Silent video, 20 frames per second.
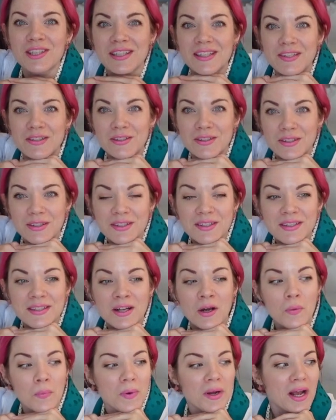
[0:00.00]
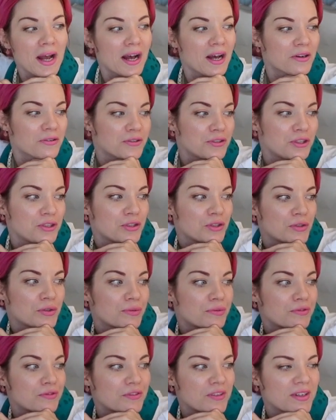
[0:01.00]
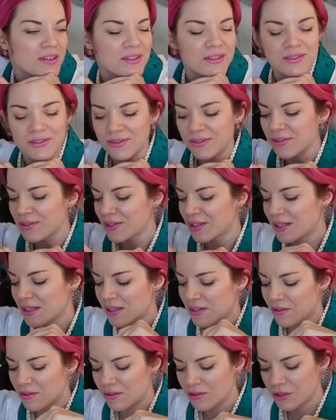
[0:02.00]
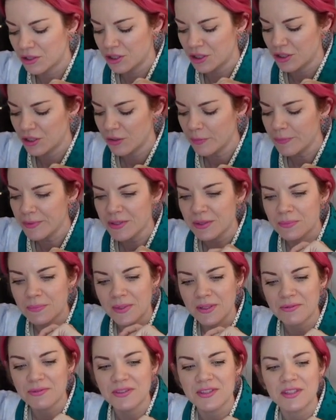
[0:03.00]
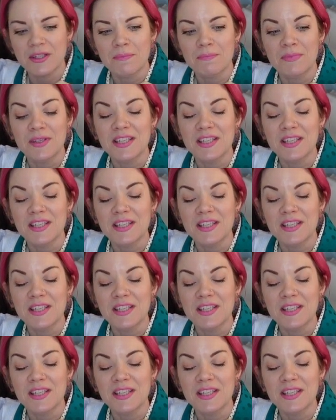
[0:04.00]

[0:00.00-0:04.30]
later, now we have to fill the tubes with some